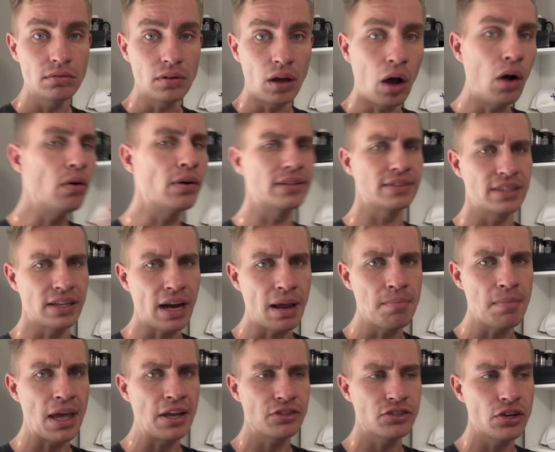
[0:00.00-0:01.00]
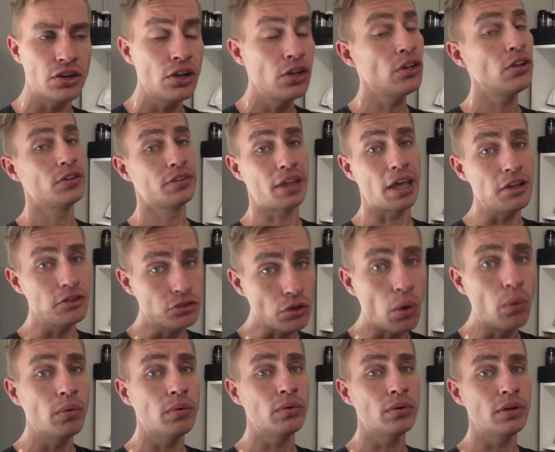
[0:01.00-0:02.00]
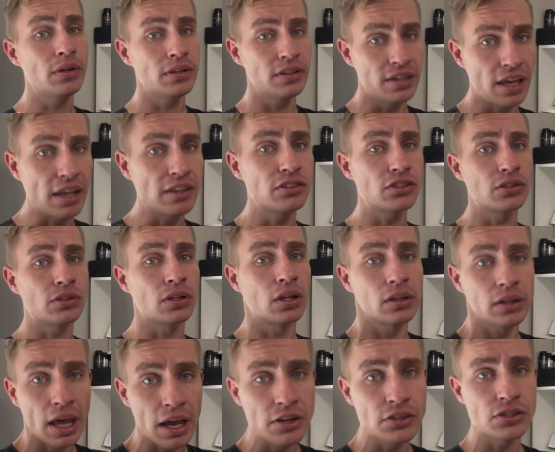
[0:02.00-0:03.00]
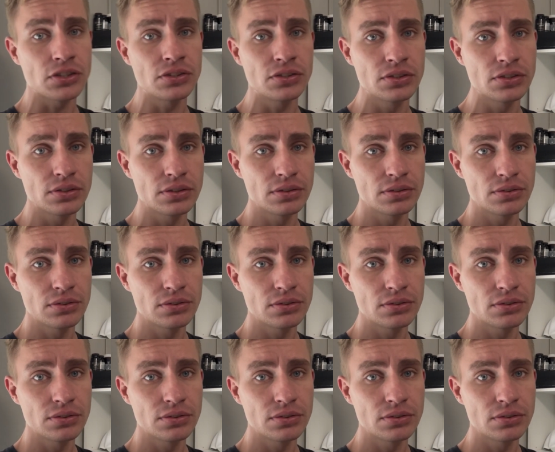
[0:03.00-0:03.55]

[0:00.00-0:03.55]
Oh, and did I mention they don't cancel elections?